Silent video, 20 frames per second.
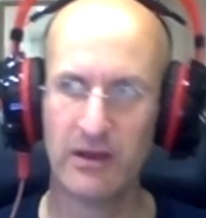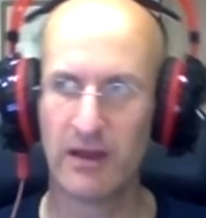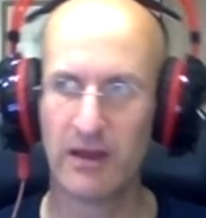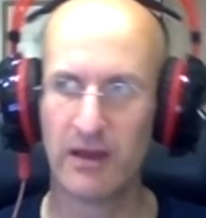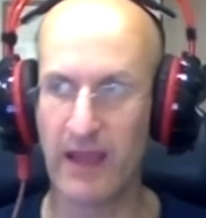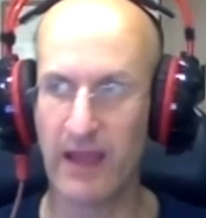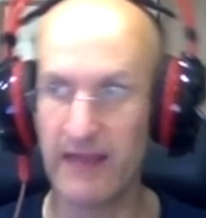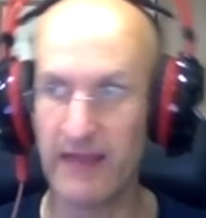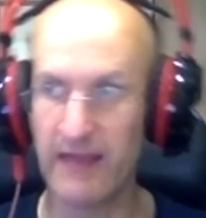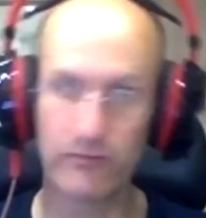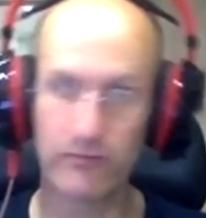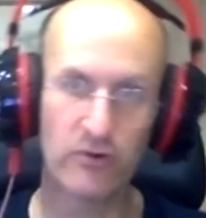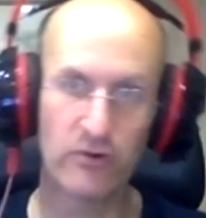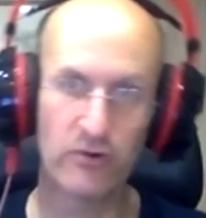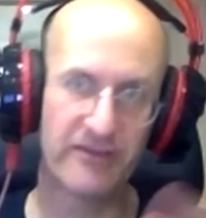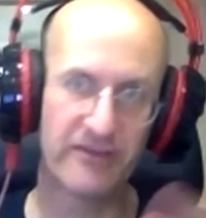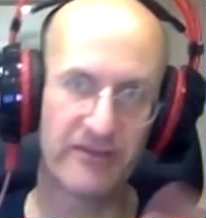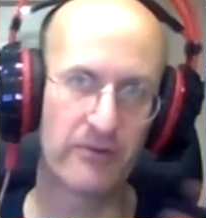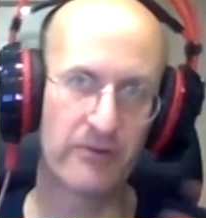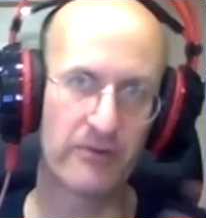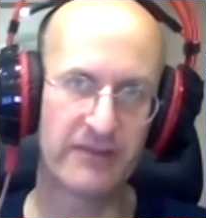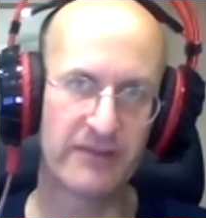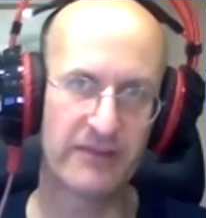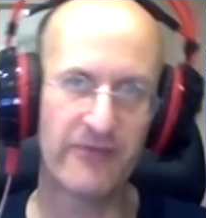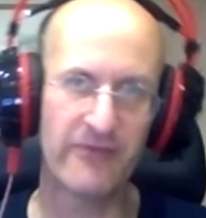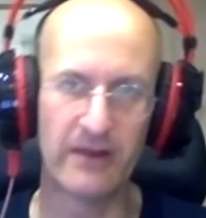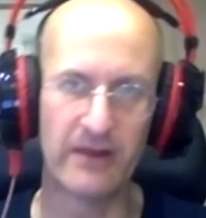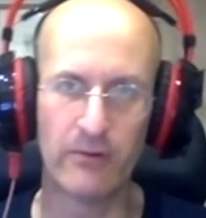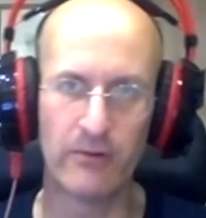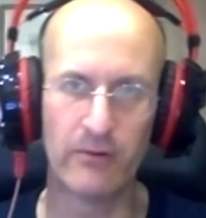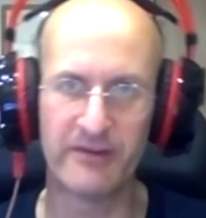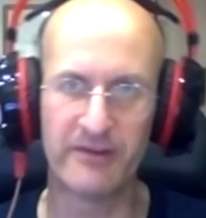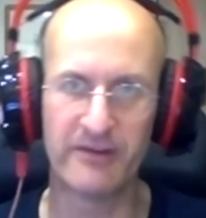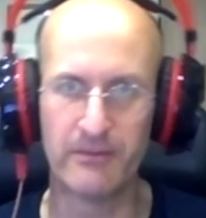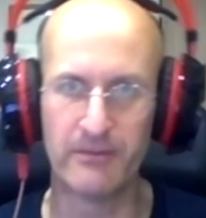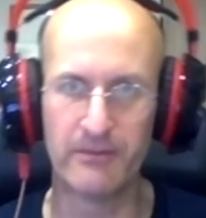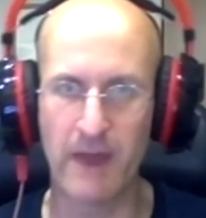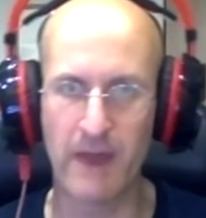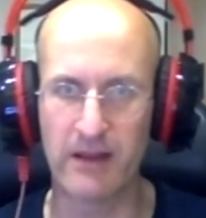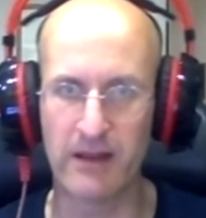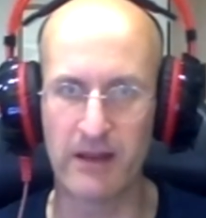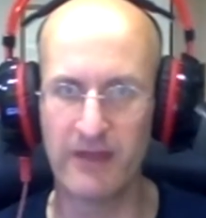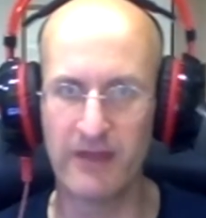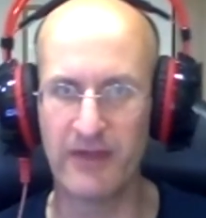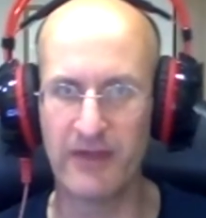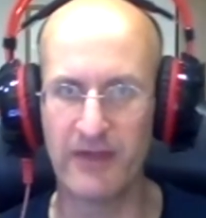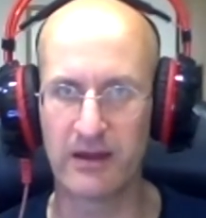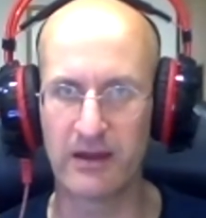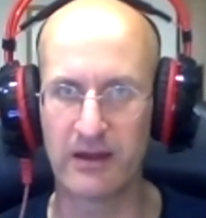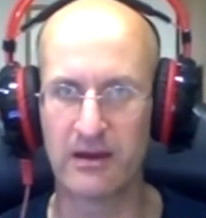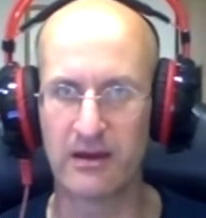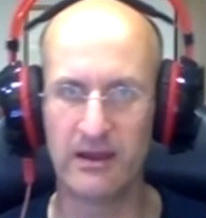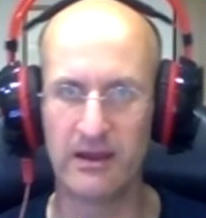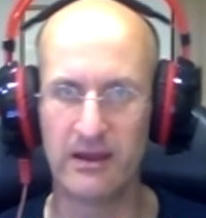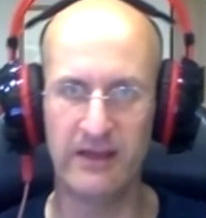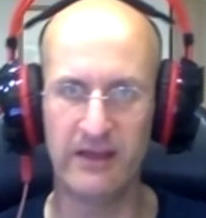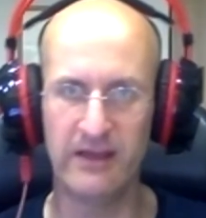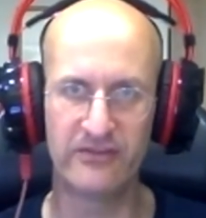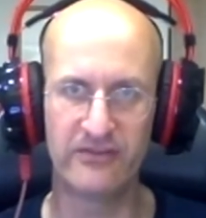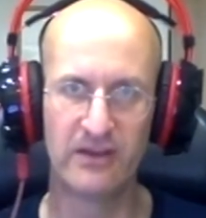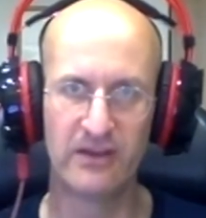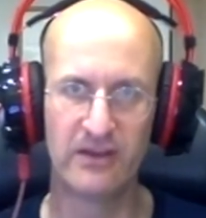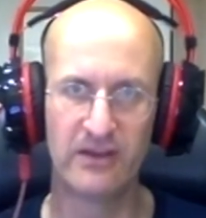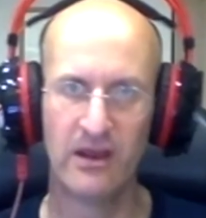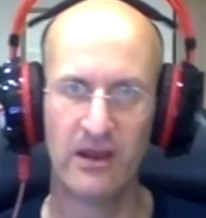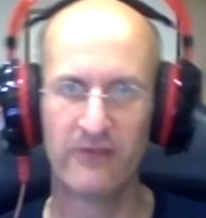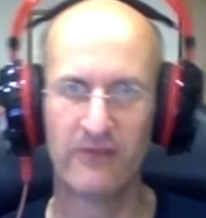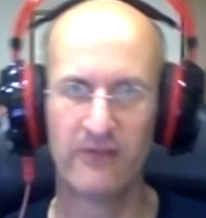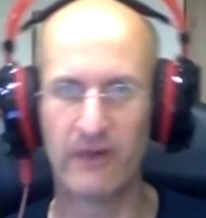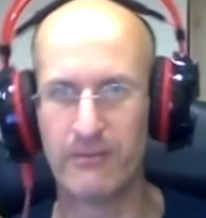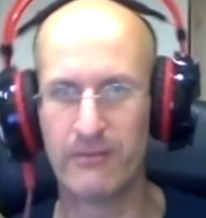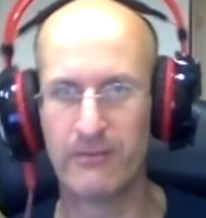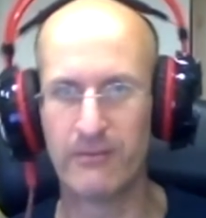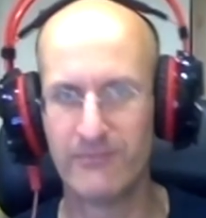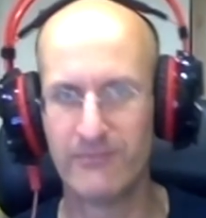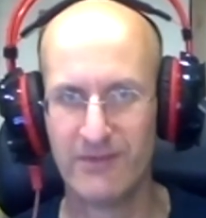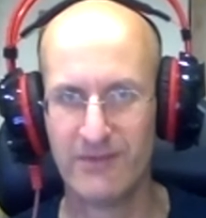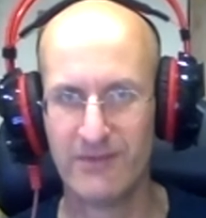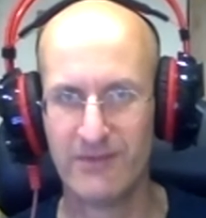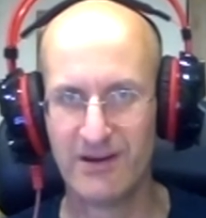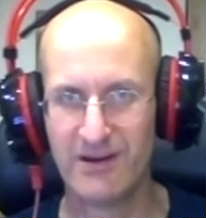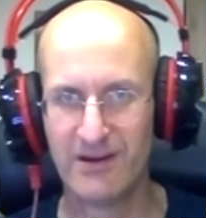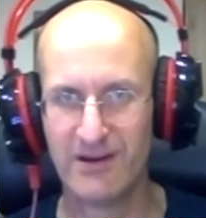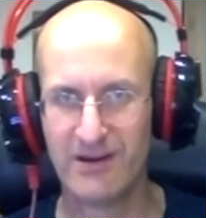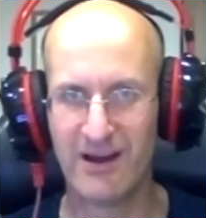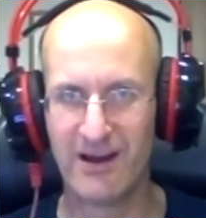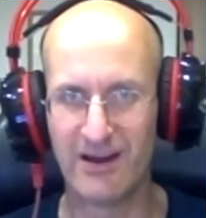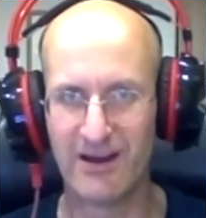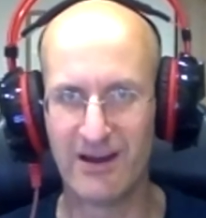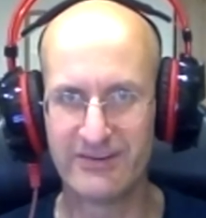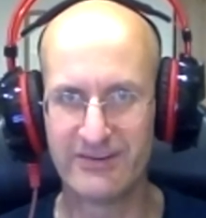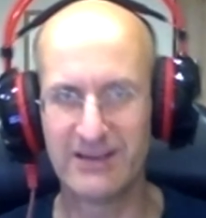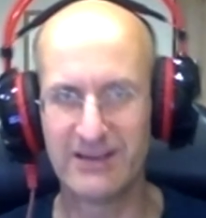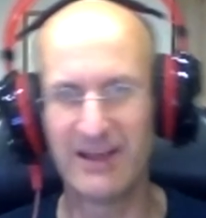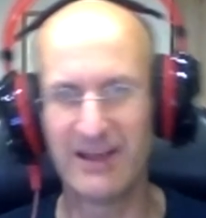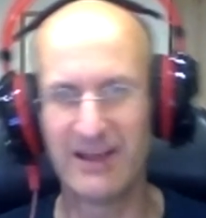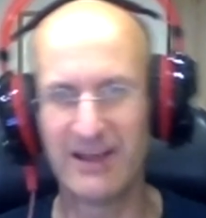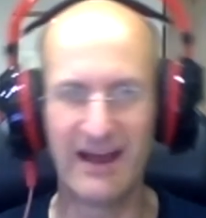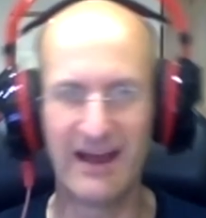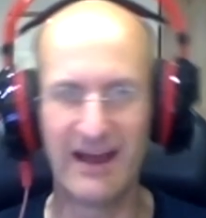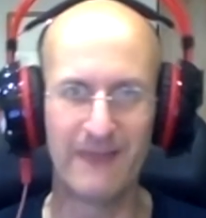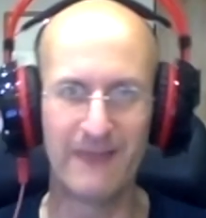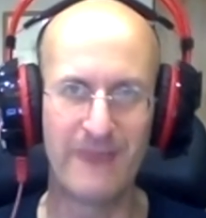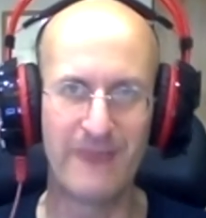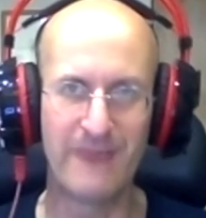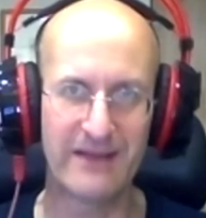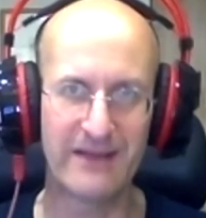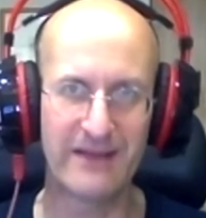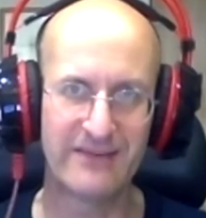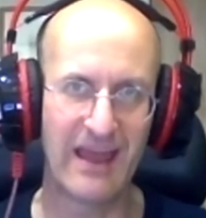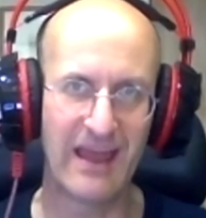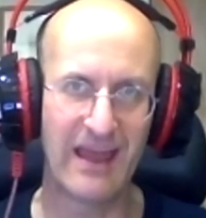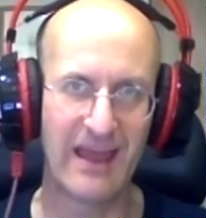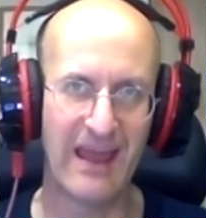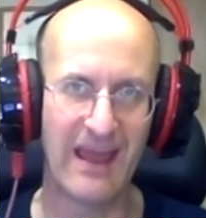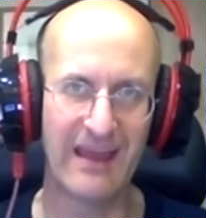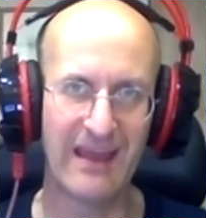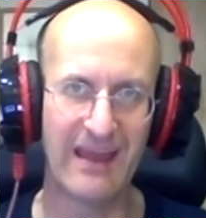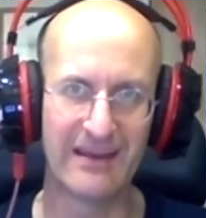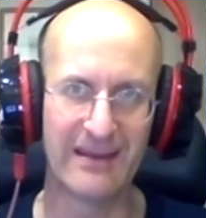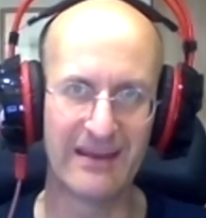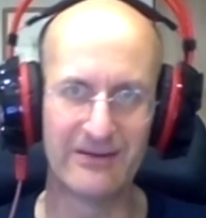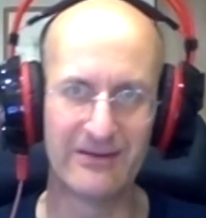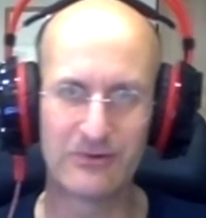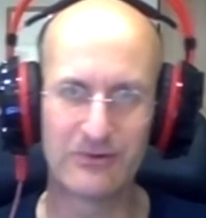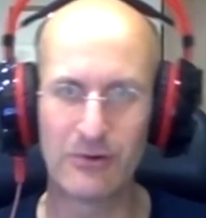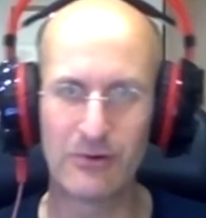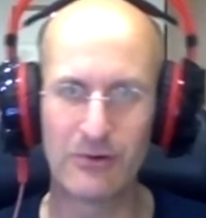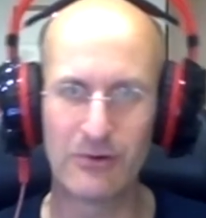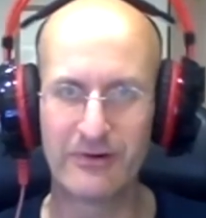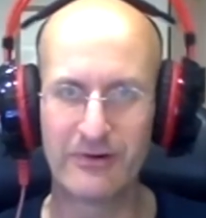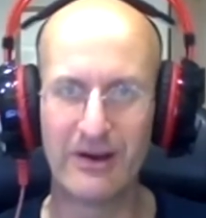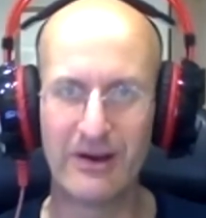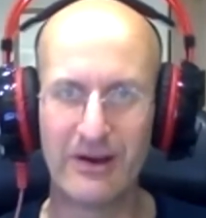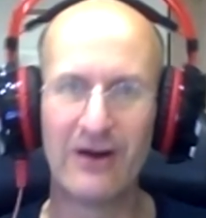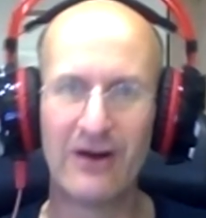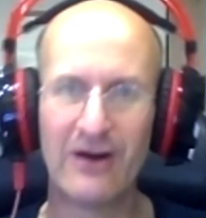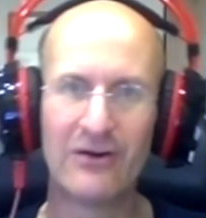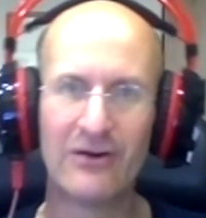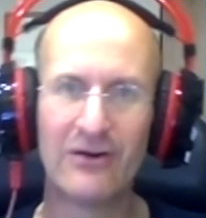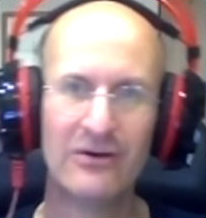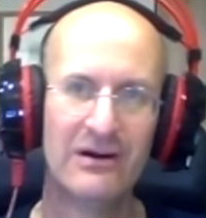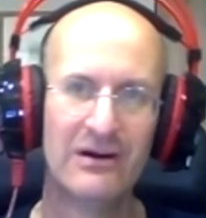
And of course, they were different. It wasn't monolithic. Each from Shilla, Paekje, and Goryeo,